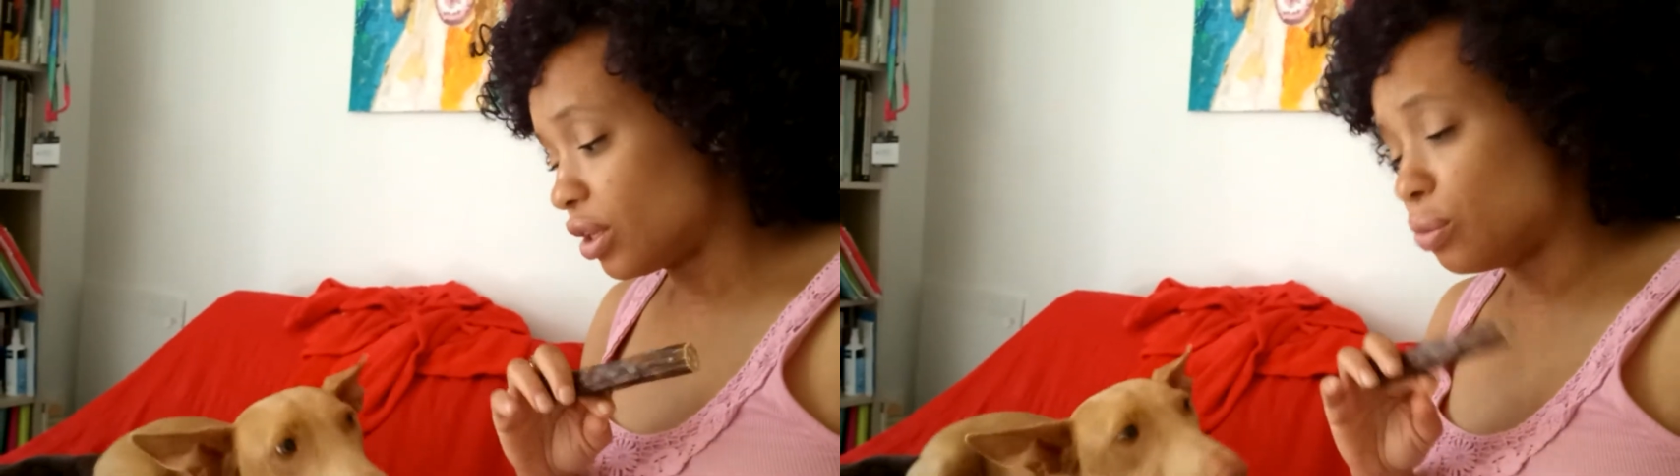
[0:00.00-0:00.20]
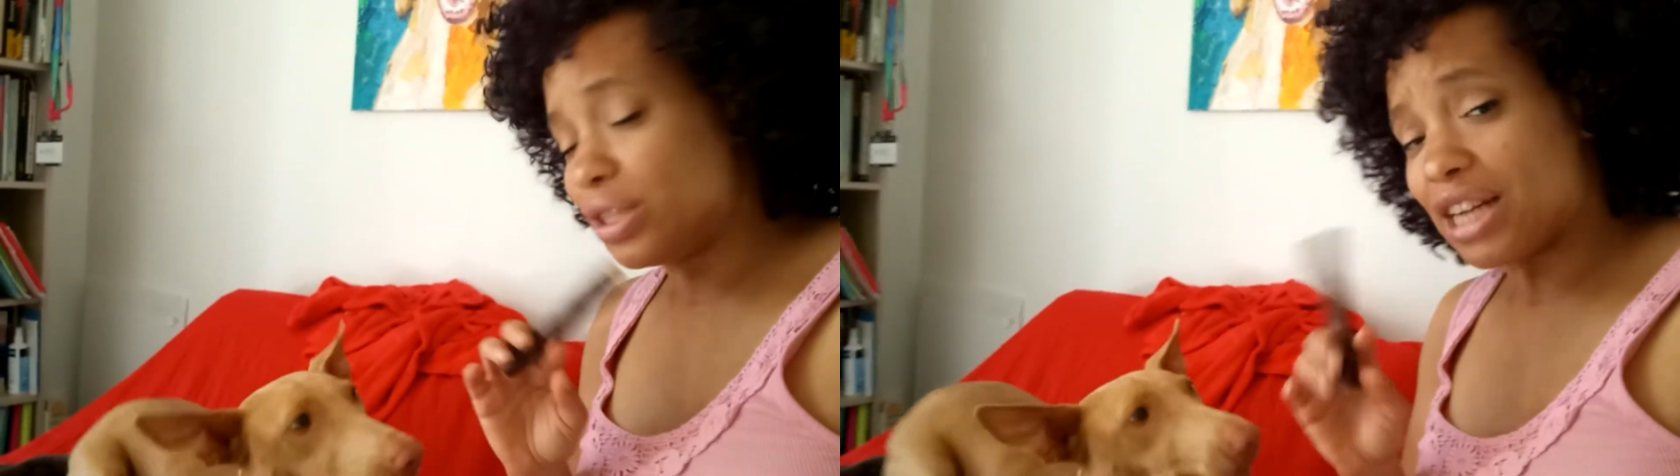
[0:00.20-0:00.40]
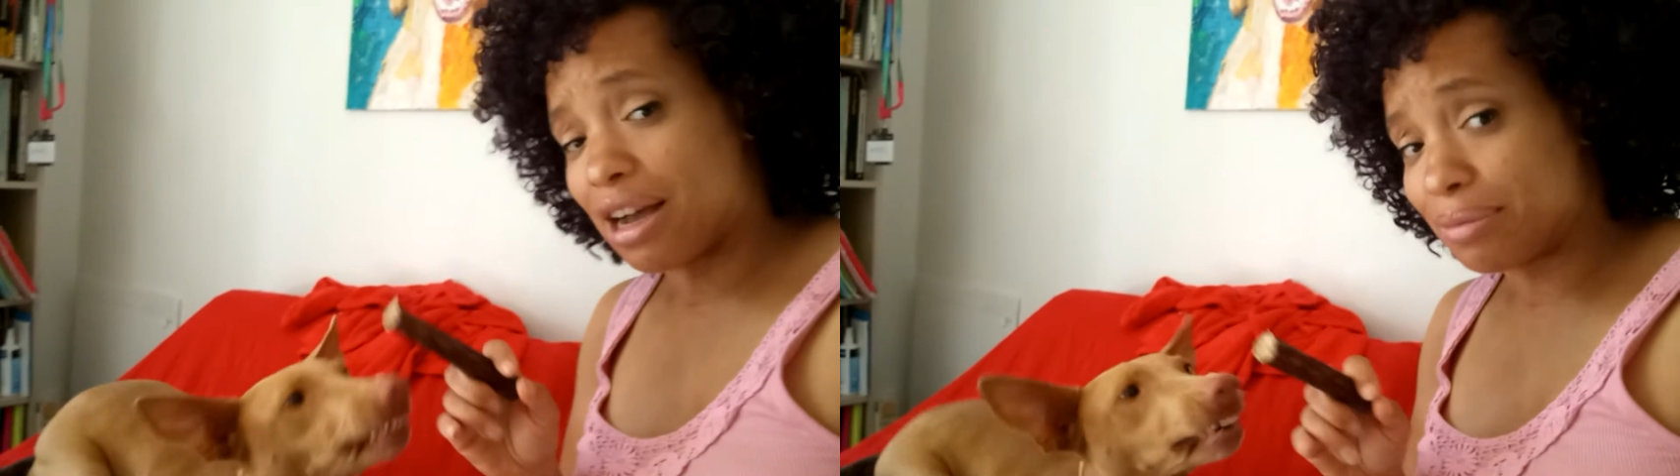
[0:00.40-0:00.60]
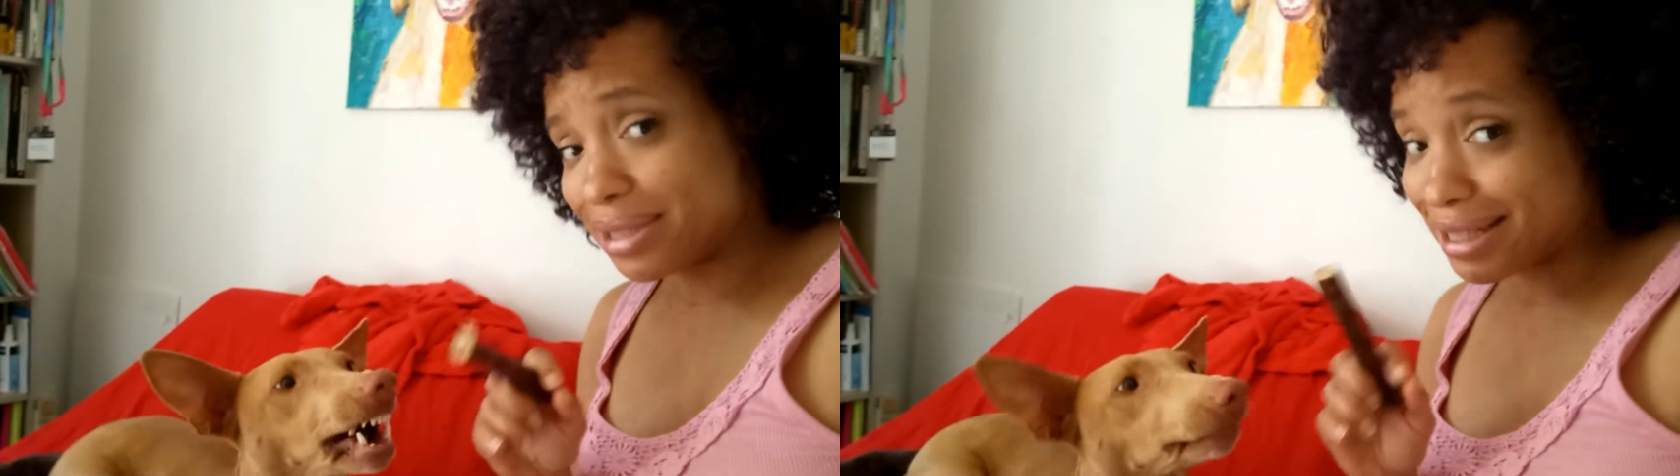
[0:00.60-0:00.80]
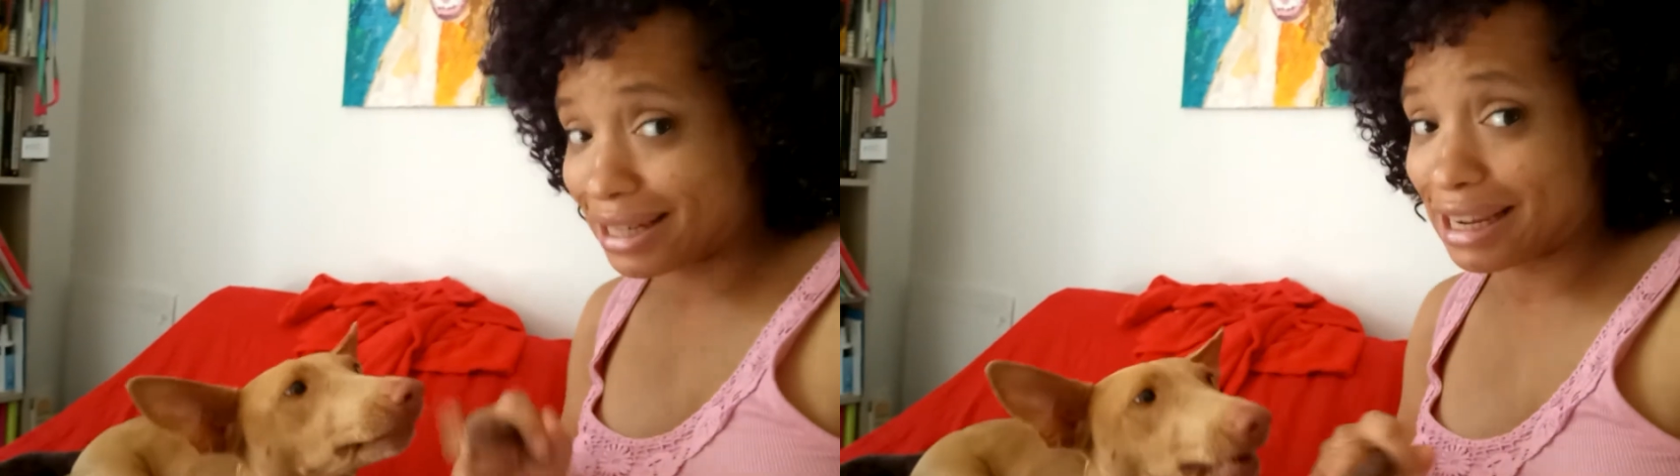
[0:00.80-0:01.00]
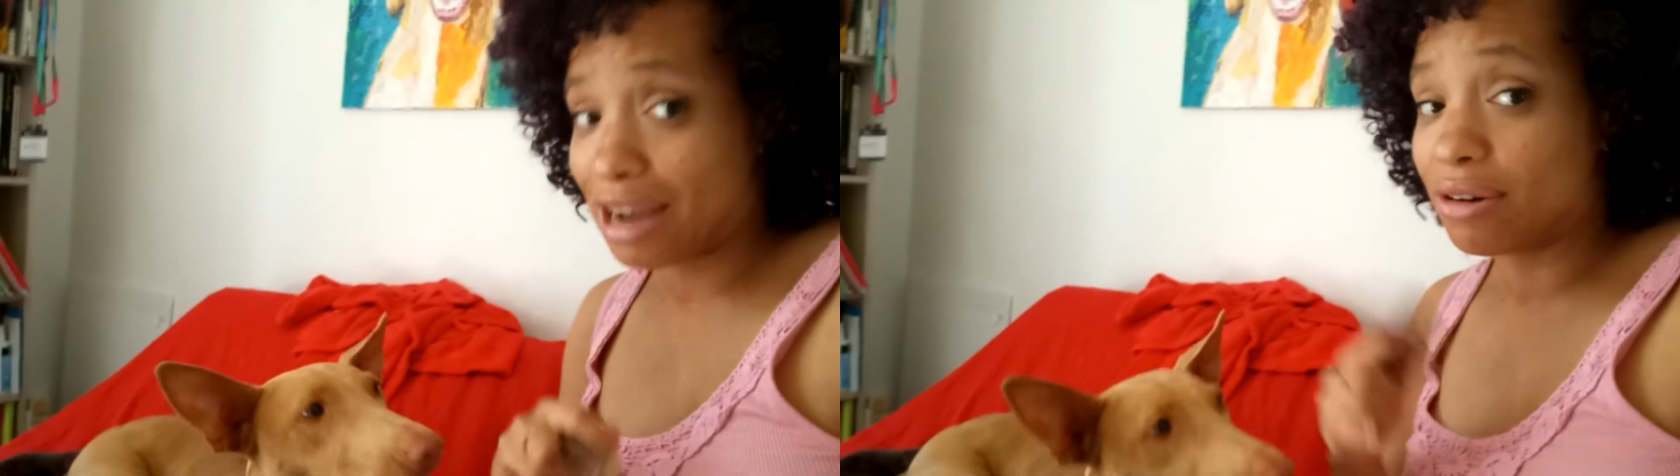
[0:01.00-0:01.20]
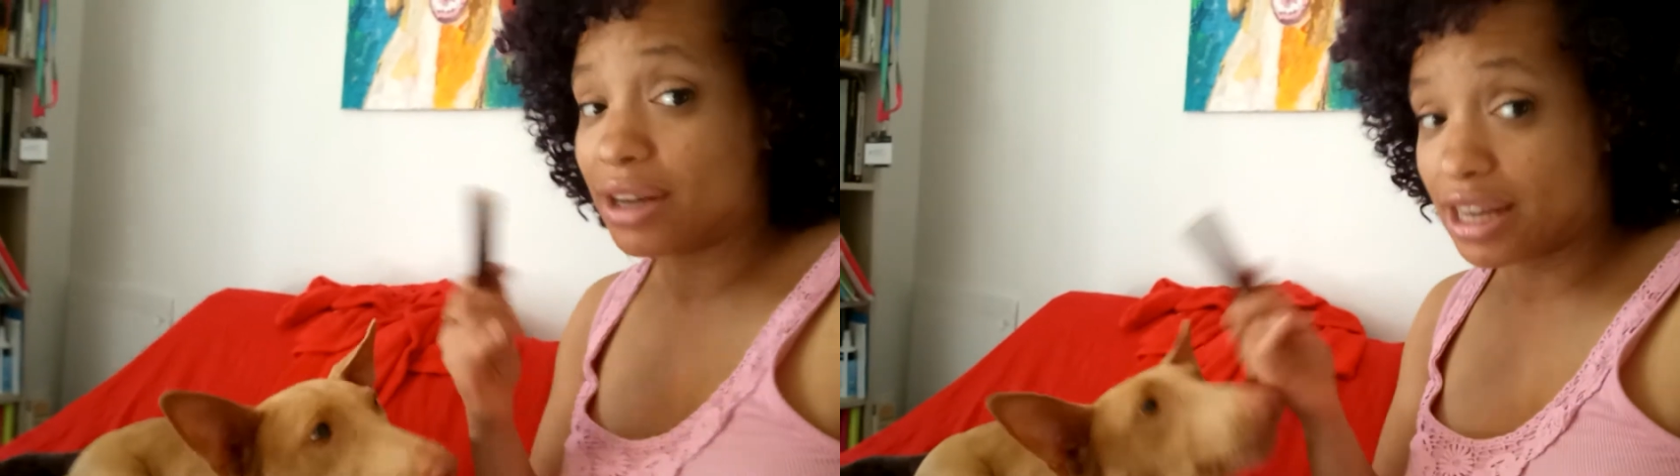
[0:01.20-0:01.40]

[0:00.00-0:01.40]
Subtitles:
which I'll be sending out